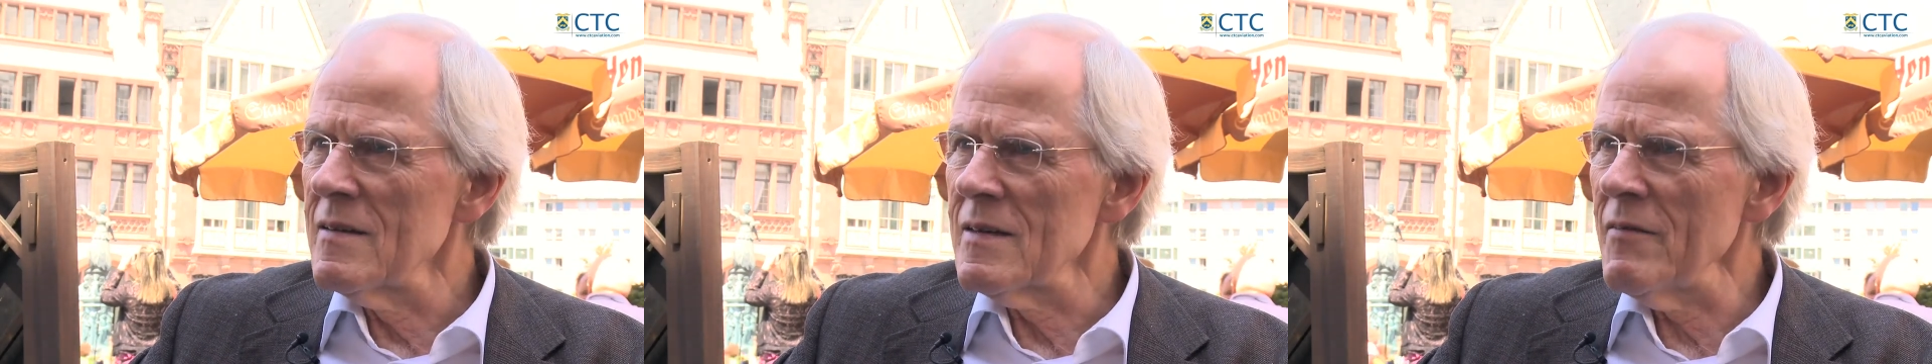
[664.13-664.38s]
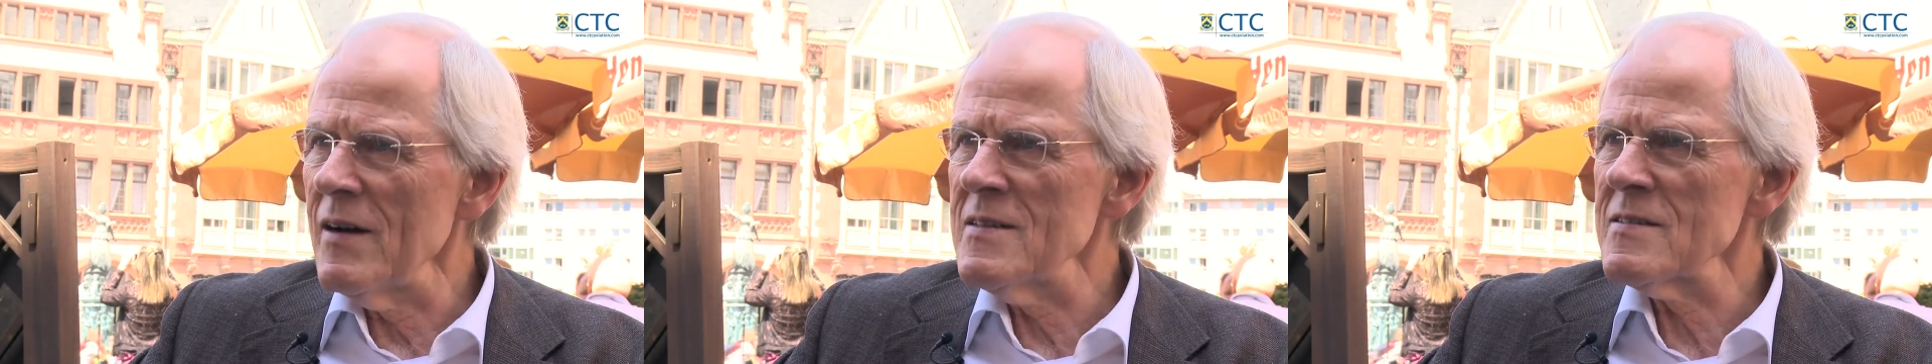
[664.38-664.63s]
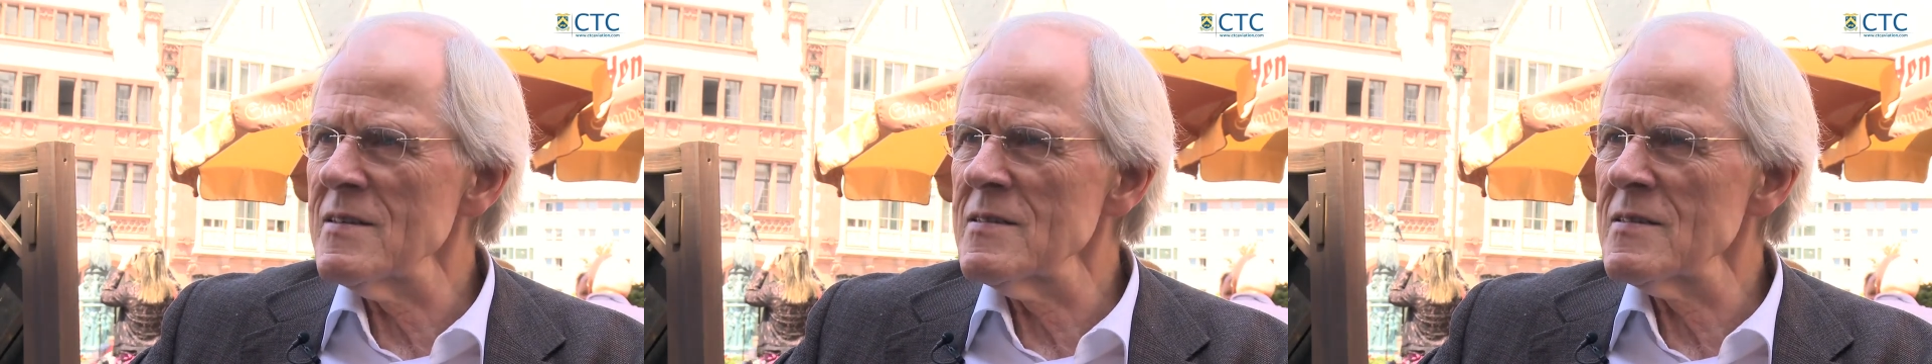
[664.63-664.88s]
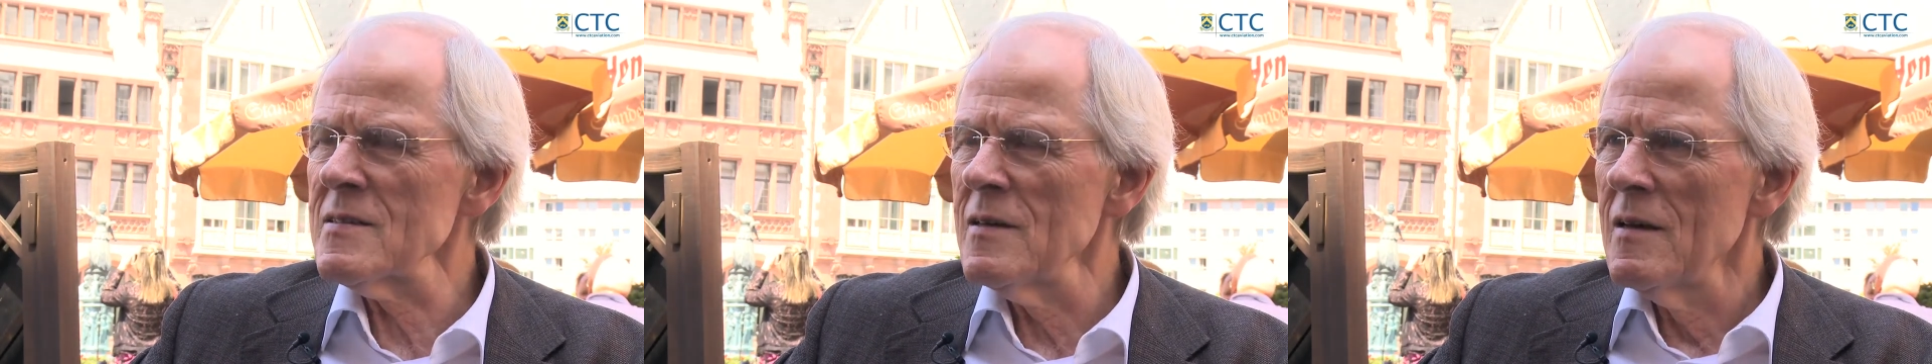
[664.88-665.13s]

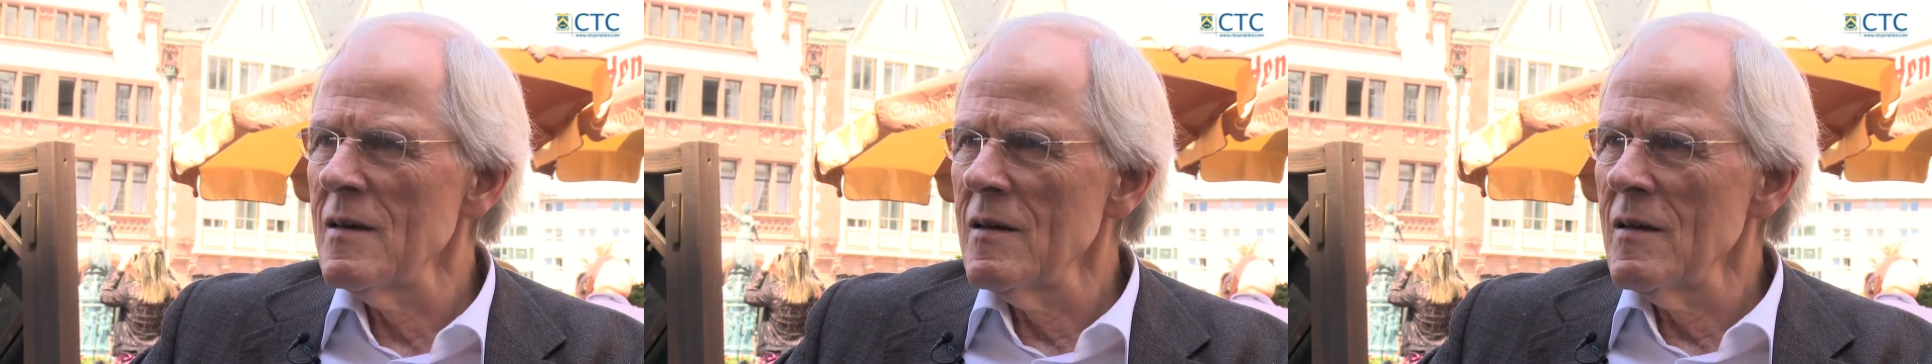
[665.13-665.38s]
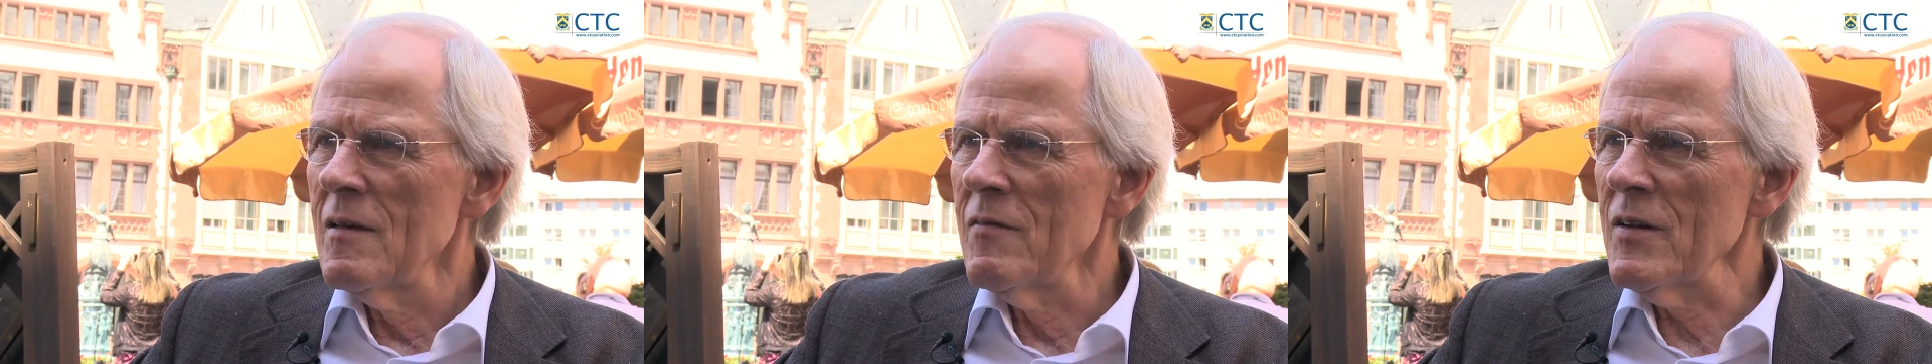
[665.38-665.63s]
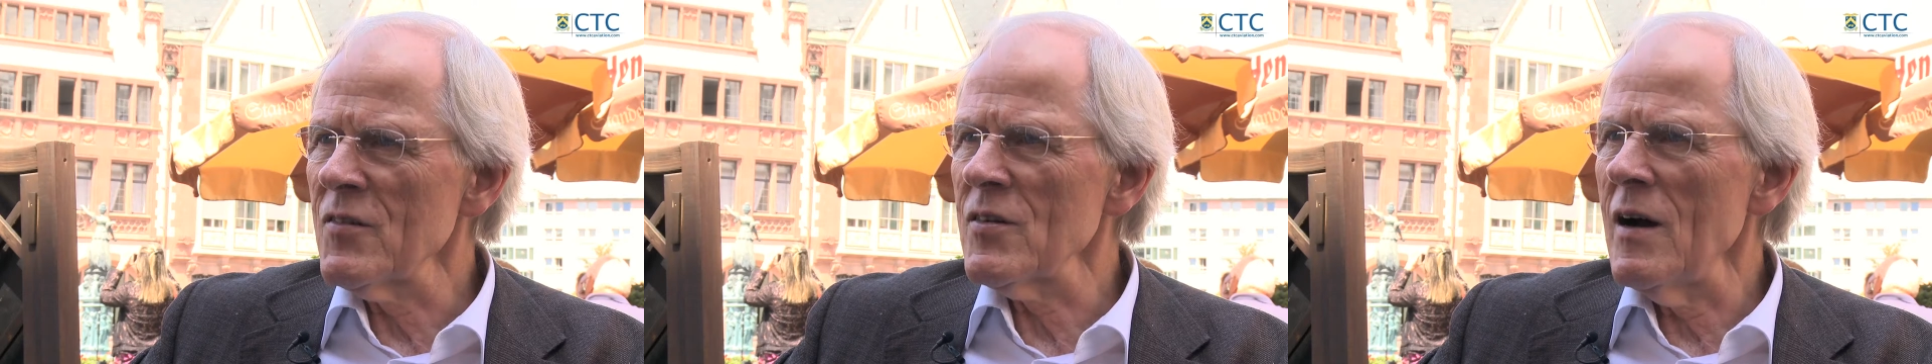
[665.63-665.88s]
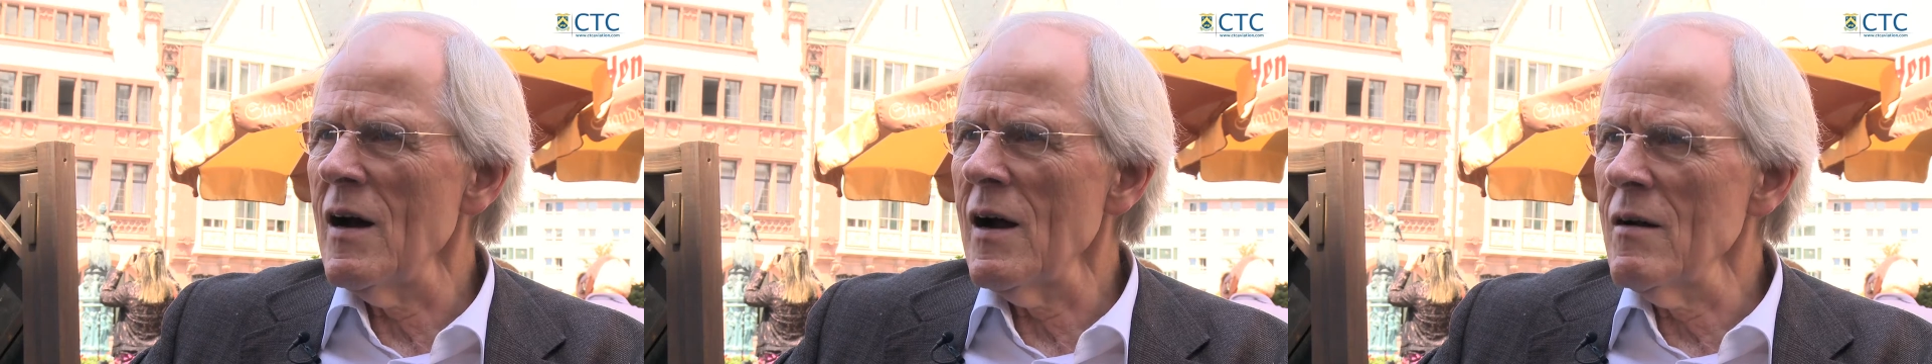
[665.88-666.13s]
devices which
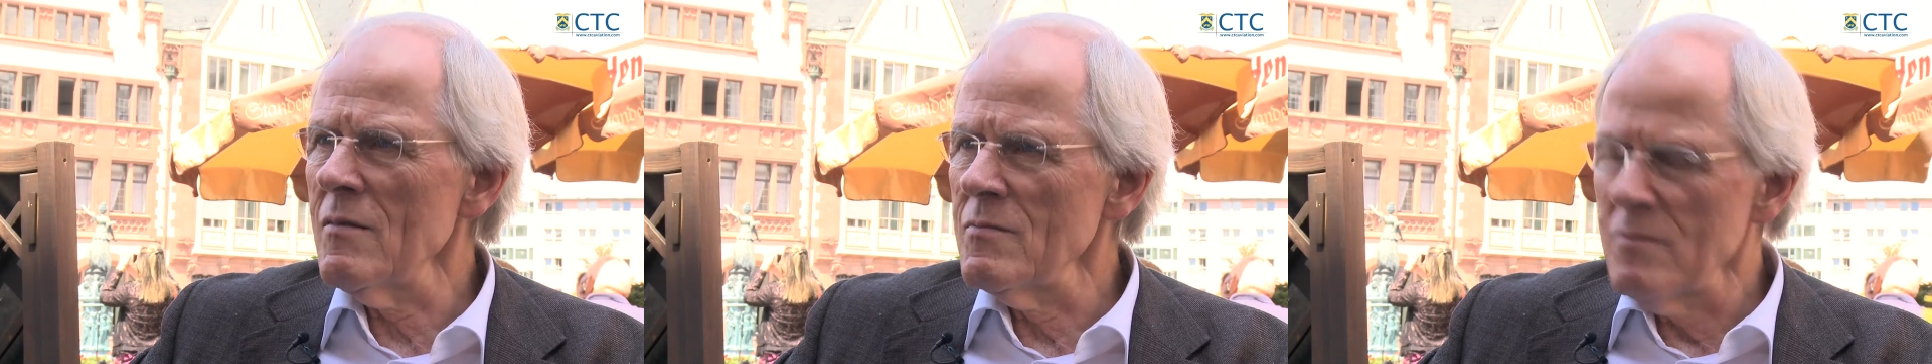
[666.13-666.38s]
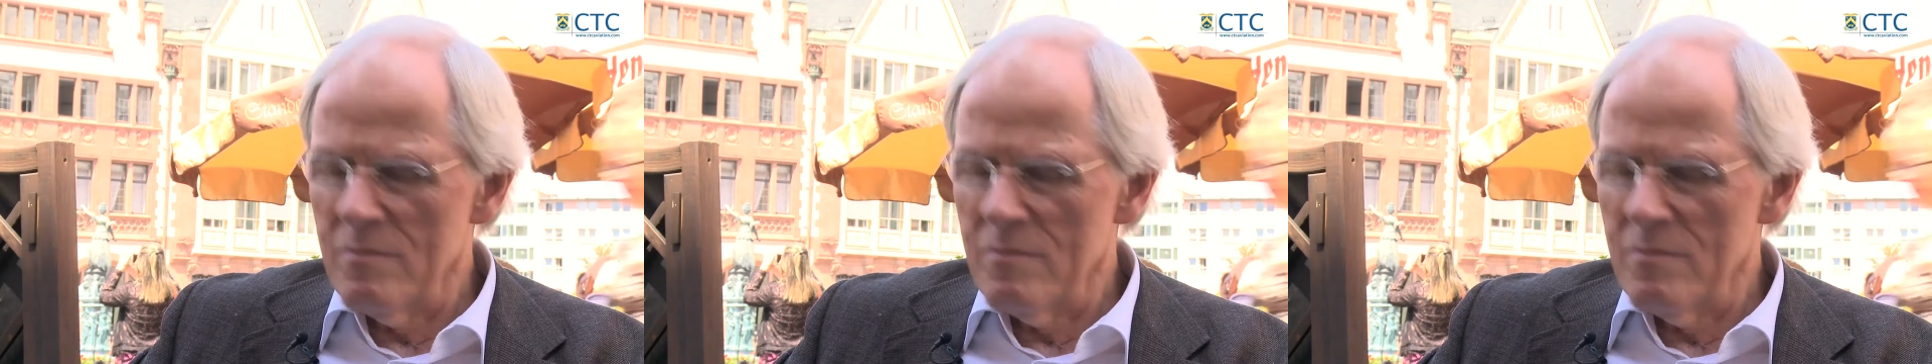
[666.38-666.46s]
are,